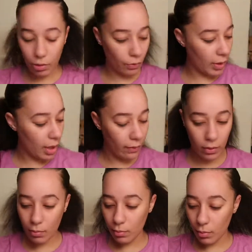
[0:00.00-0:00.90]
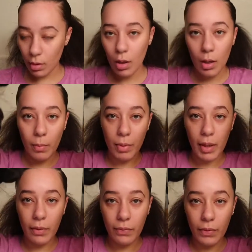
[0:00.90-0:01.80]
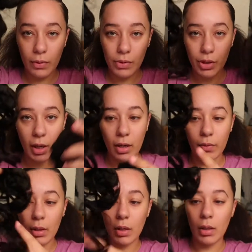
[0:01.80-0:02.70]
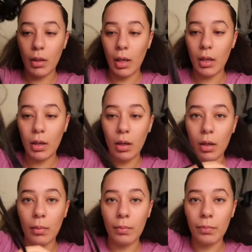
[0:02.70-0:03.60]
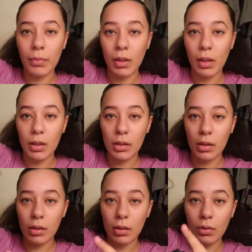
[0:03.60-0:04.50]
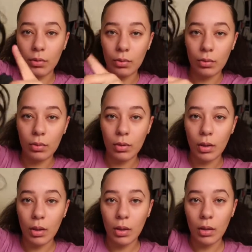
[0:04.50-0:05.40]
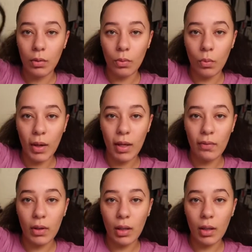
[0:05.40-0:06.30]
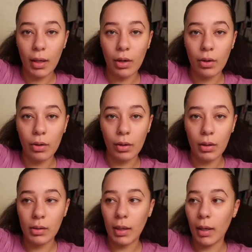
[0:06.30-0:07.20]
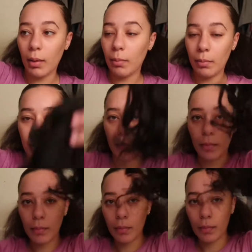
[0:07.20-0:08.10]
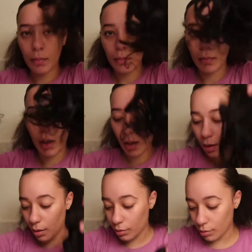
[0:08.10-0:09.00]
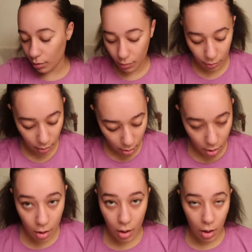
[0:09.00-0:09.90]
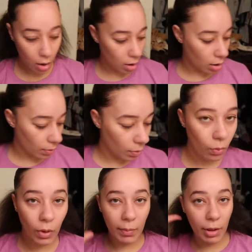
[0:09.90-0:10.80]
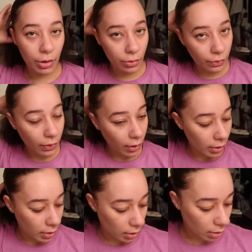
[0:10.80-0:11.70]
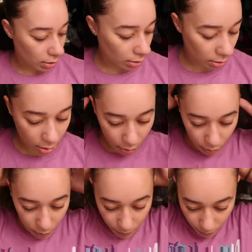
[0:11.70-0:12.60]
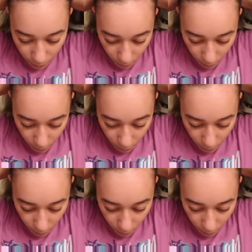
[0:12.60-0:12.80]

three of them. But it fills your hair really good, and um, it's this little wavy, like curly type hair. So um, what I'm going to do first is, though,